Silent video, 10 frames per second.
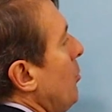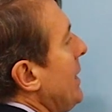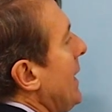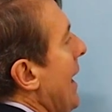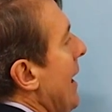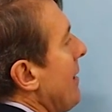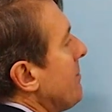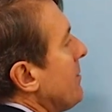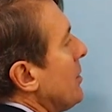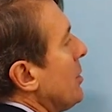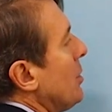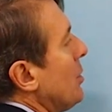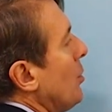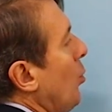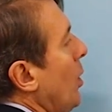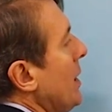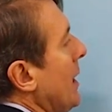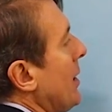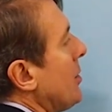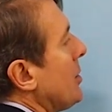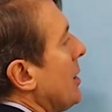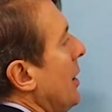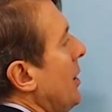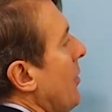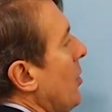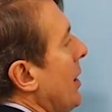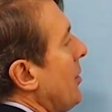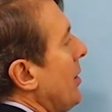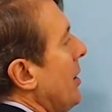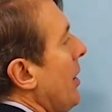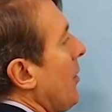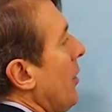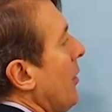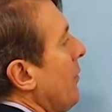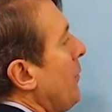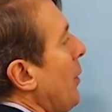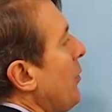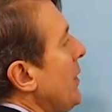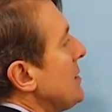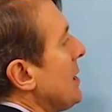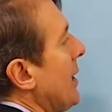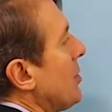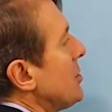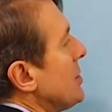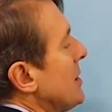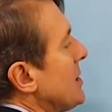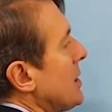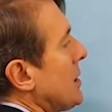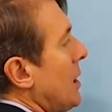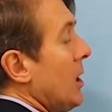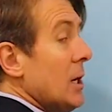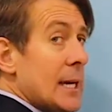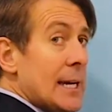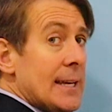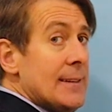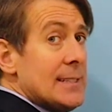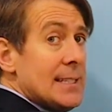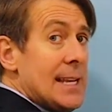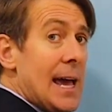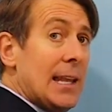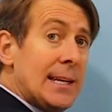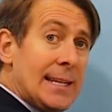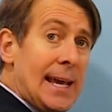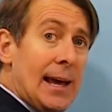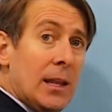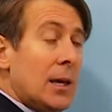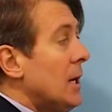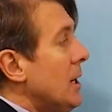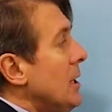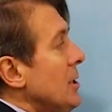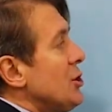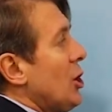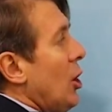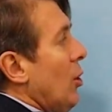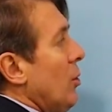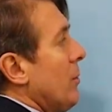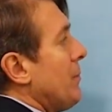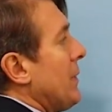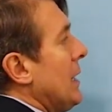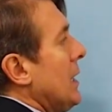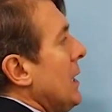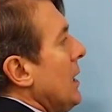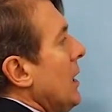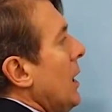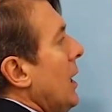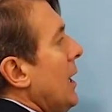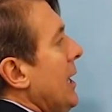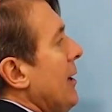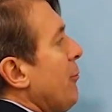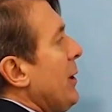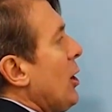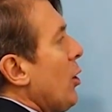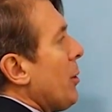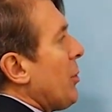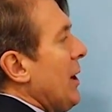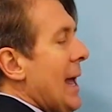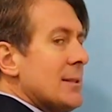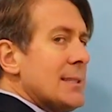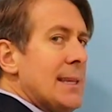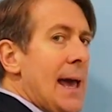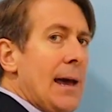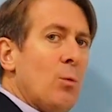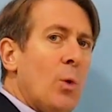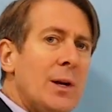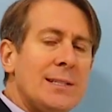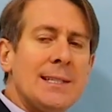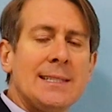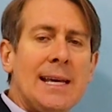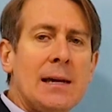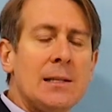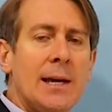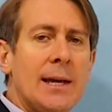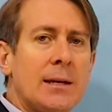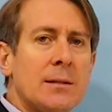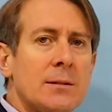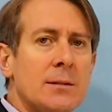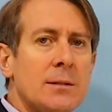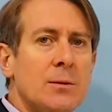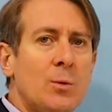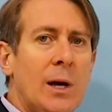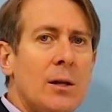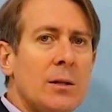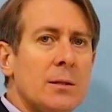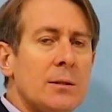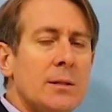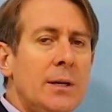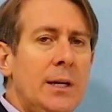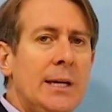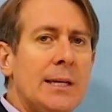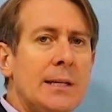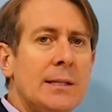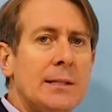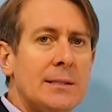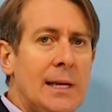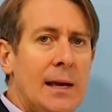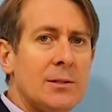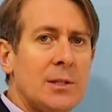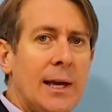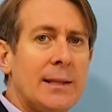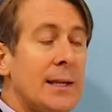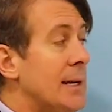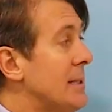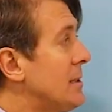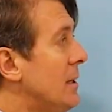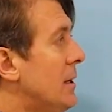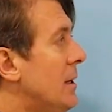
We have one letter, another letter, another letter. Both these letters, this is a ra, and this is a dal and a dal. So, if we go to pronounce that, what does it sound like? Well, it sounds like this.